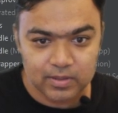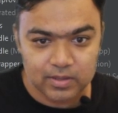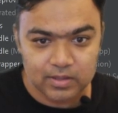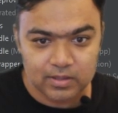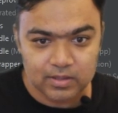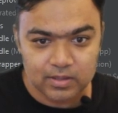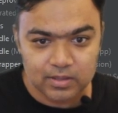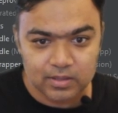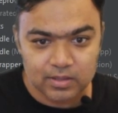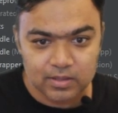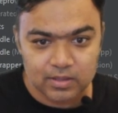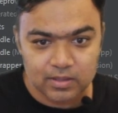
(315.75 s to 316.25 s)

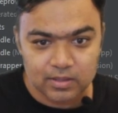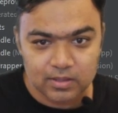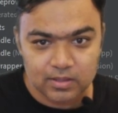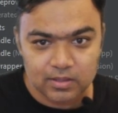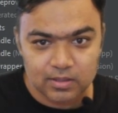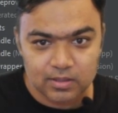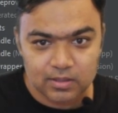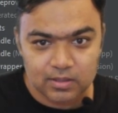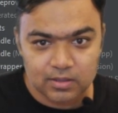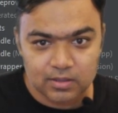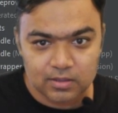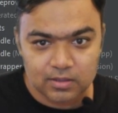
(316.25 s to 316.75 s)

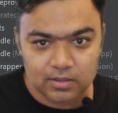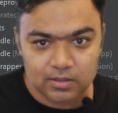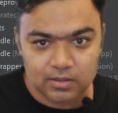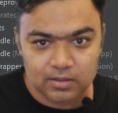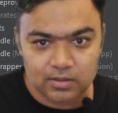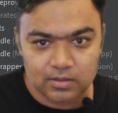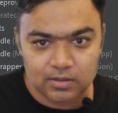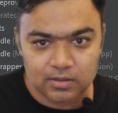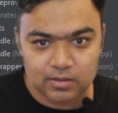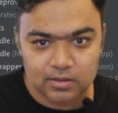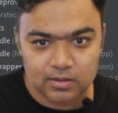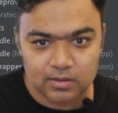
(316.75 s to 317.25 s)

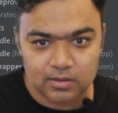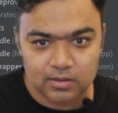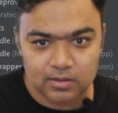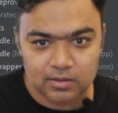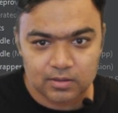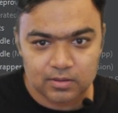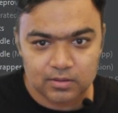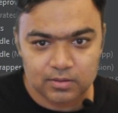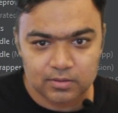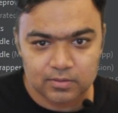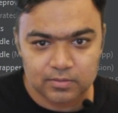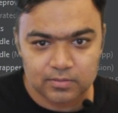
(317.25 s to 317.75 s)

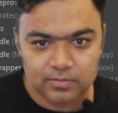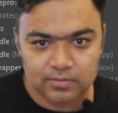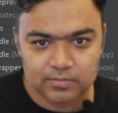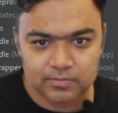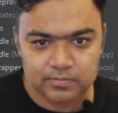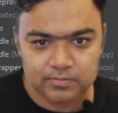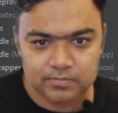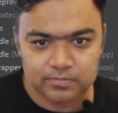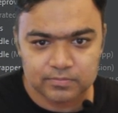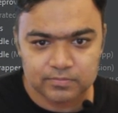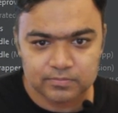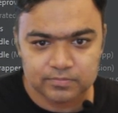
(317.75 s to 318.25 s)

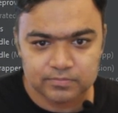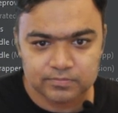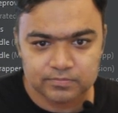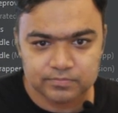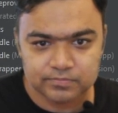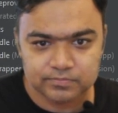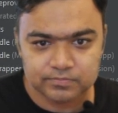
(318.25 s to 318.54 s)
Nothing is said.